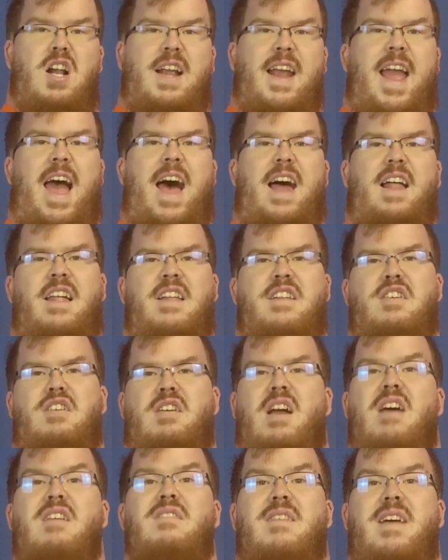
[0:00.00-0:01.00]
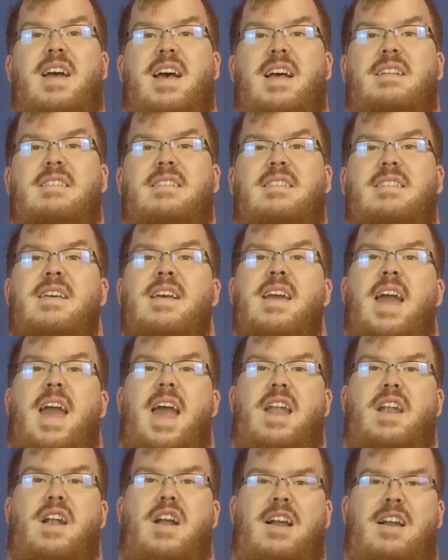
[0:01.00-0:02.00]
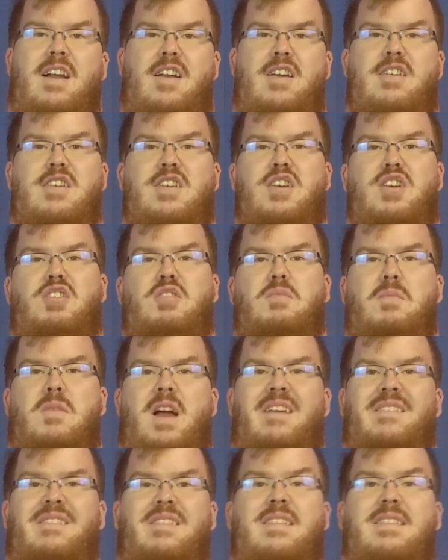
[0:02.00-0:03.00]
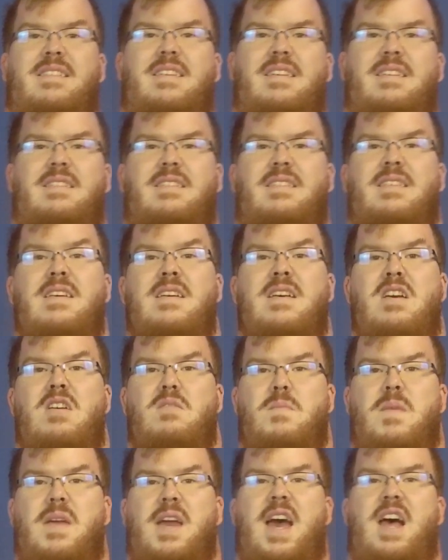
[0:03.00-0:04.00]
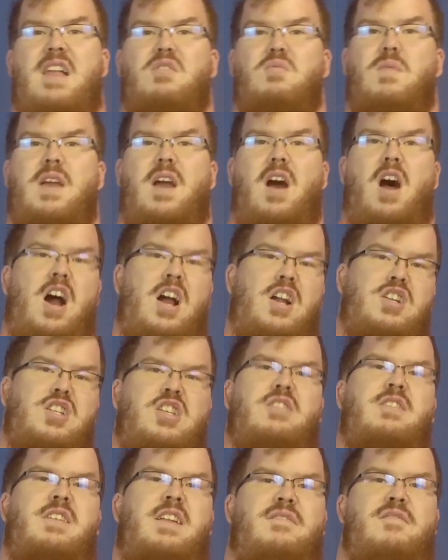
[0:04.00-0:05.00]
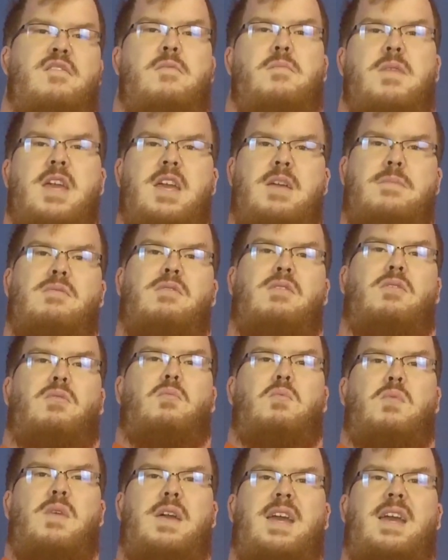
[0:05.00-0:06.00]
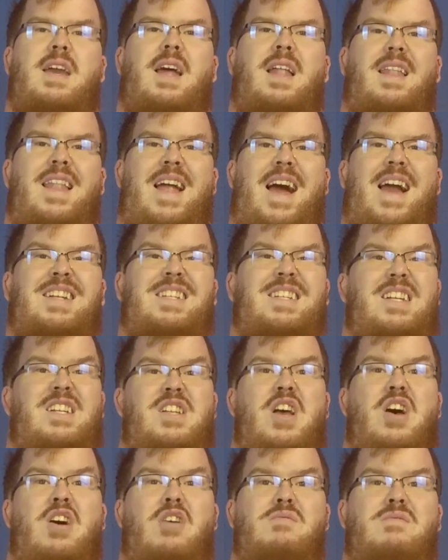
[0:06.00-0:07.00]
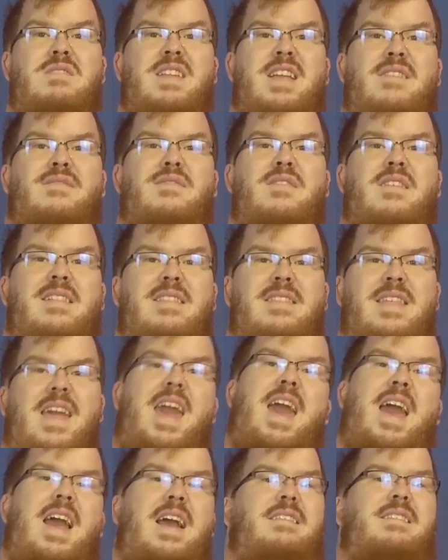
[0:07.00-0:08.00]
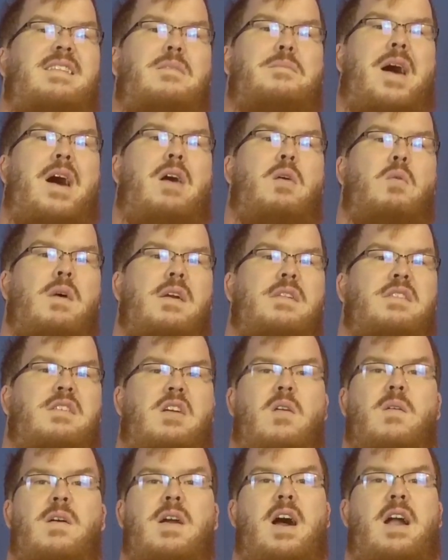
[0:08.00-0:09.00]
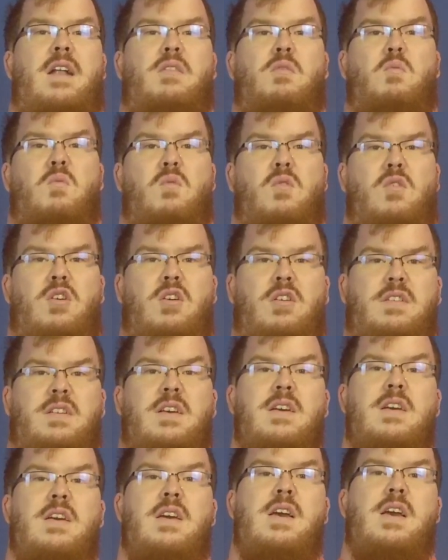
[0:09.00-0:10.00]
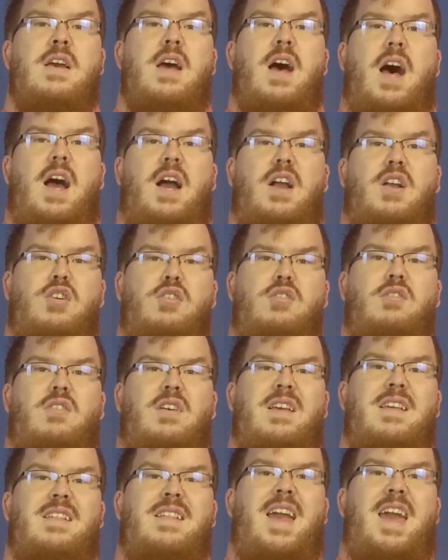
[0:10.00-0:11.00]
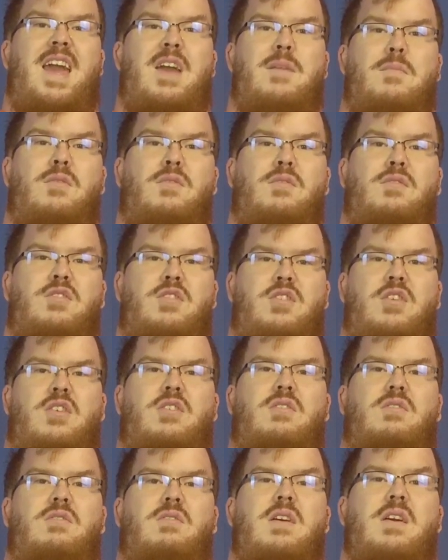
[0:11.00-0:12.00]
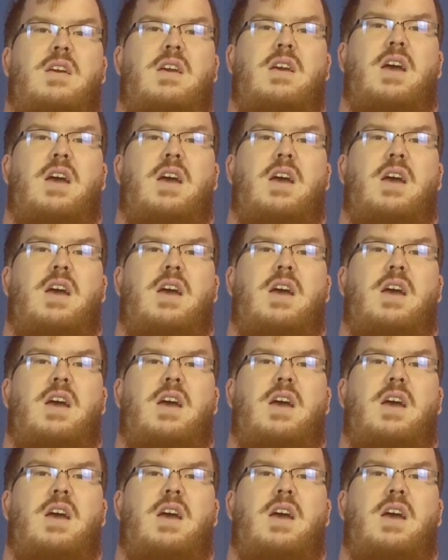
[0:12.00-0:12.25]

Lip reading: calendar events and her news preferences. Because we are two different people, we like to know different things about what's going on in the world. Google is able to